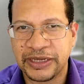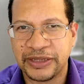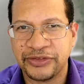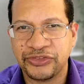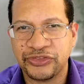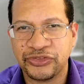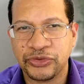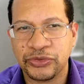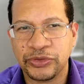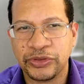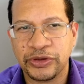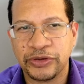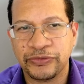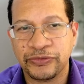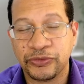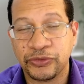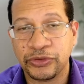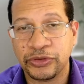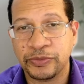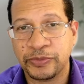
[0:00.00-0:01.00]
And so
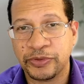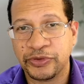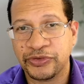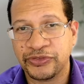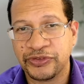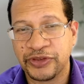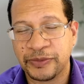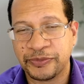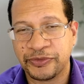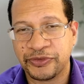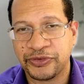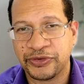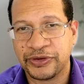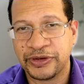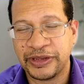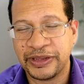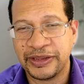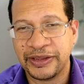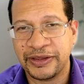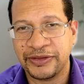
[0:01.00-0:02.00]
therefore the
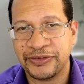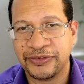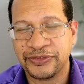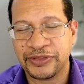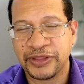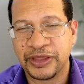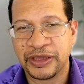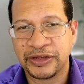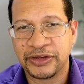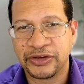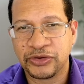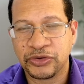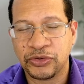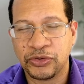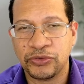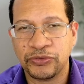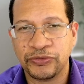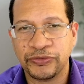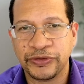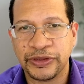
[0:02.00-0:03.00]
perception is that
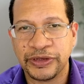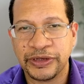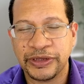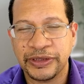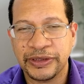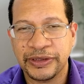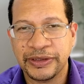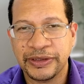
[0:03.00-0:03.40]
COVID